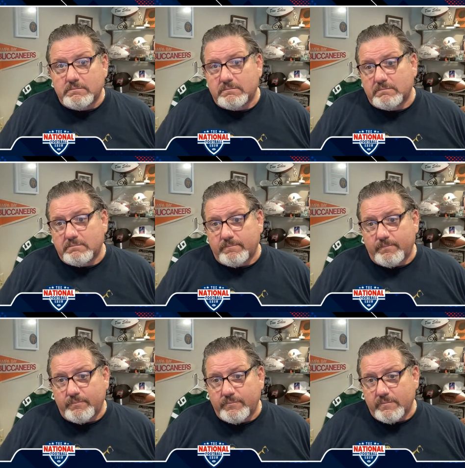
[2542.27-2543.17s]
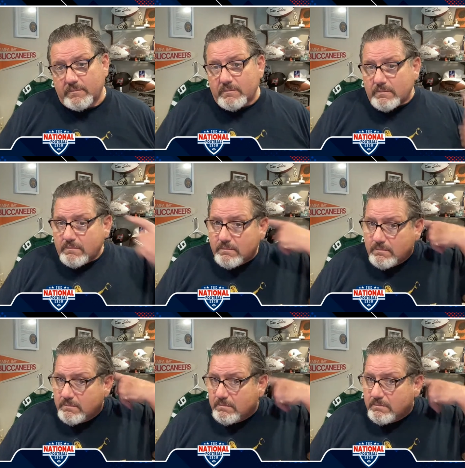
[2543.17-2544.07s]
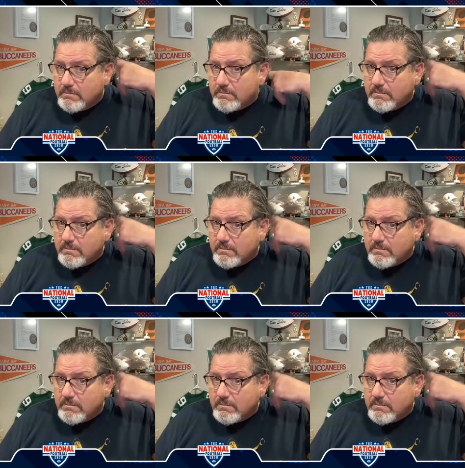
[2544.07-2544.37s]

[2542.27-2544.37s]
(silence)